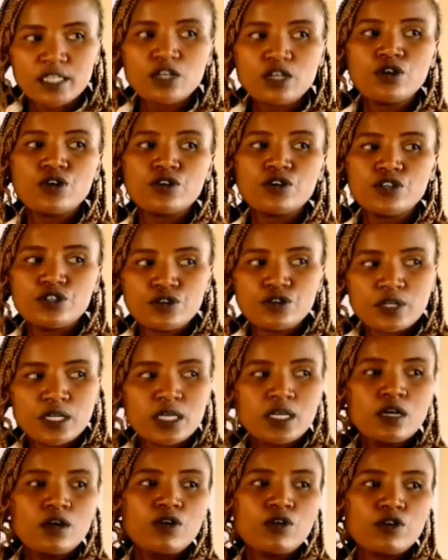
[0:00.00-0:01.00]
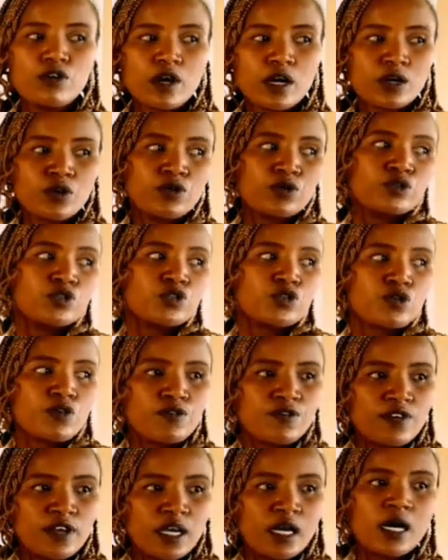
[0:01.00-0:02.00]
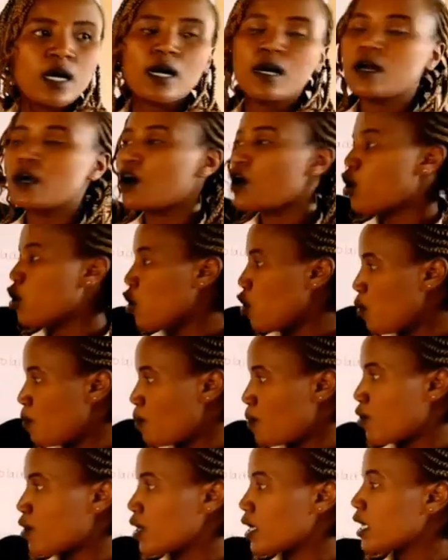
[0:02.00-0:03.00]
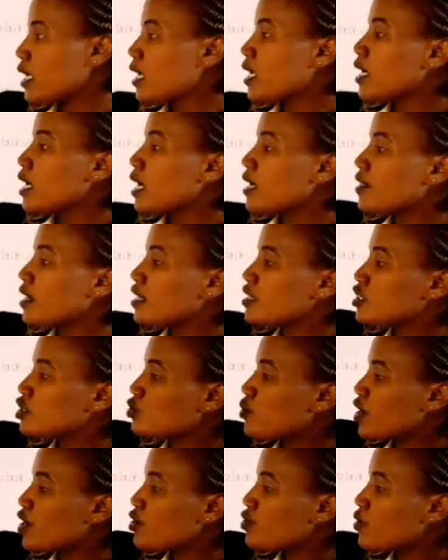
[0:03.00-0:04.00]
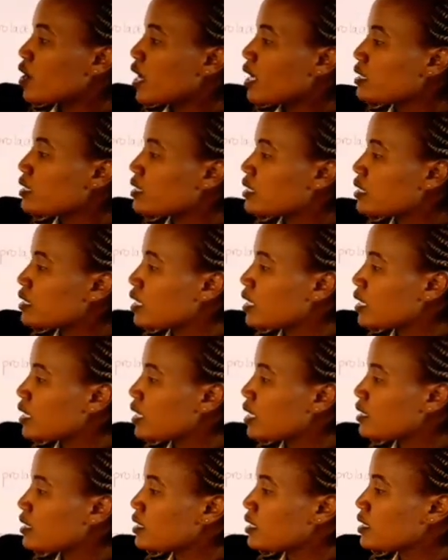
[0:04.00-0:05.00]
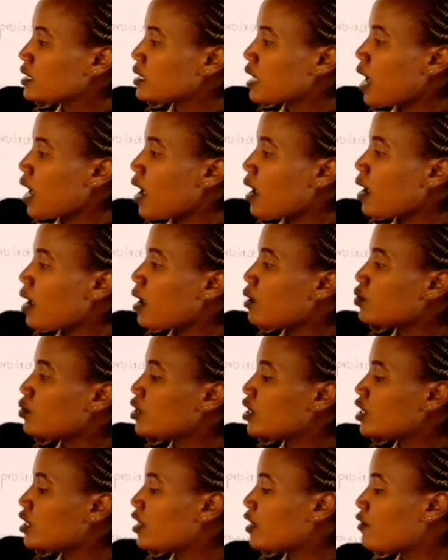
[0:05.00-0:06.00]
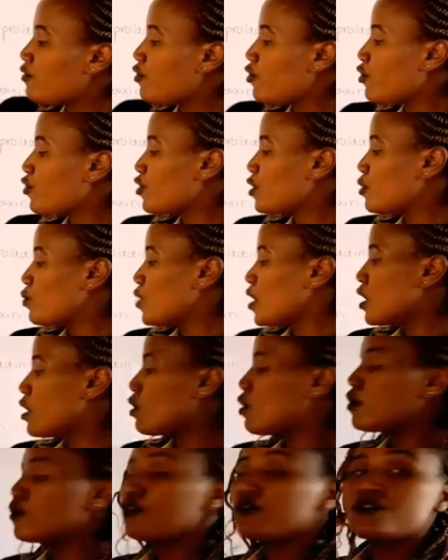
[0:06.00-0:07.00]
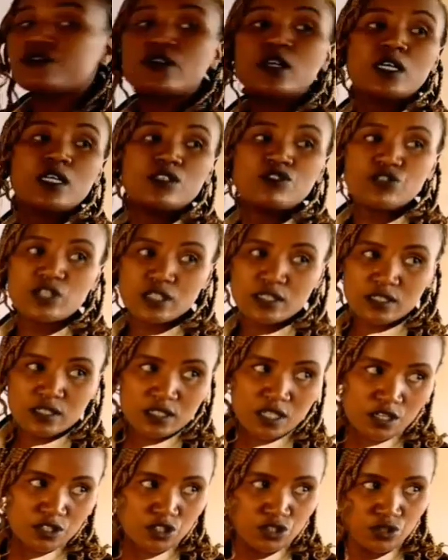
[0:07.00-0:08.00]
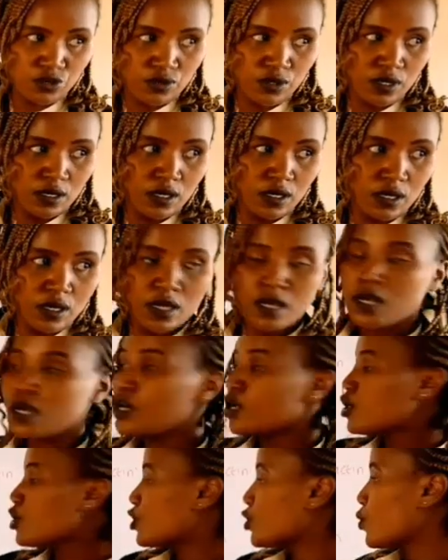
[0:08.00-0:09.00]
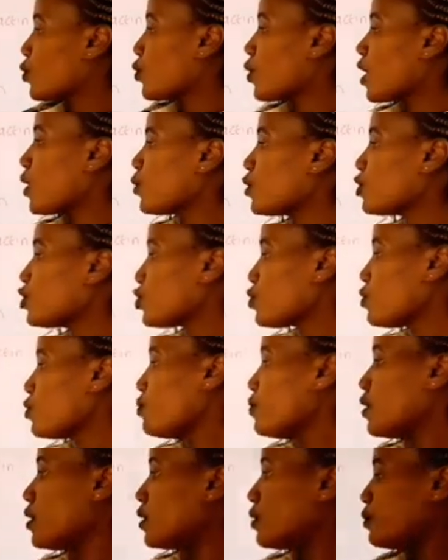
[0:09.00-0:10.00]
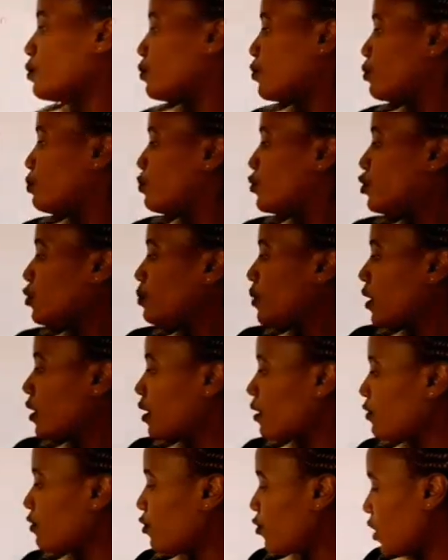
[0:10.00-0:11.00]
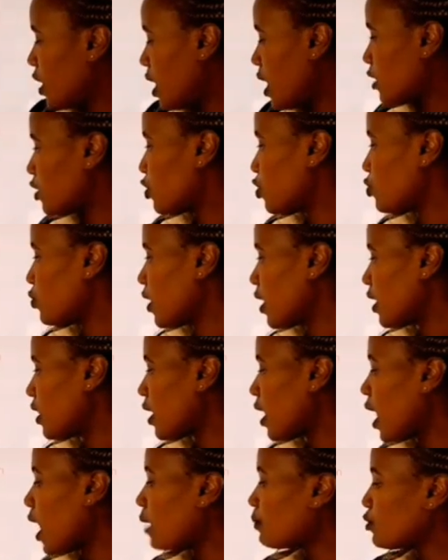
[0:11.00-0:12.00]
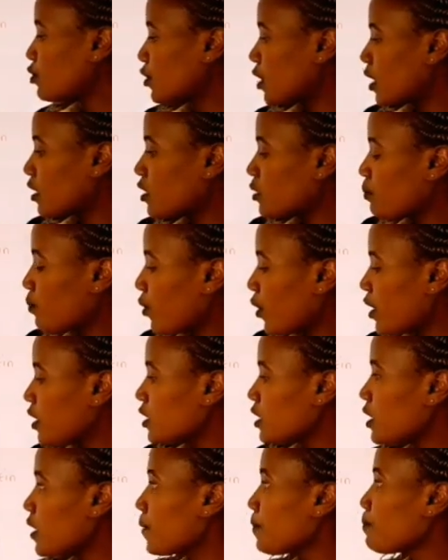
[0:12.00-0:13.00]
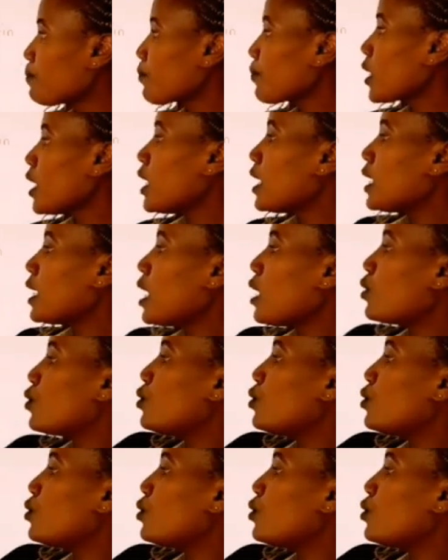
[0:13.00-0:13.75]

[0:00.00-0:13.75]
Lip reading: chorionic gonadotrophic hormone, and that is why you can see it is around the 4th week of gestation. So I want to believe we are together up to that point. Now,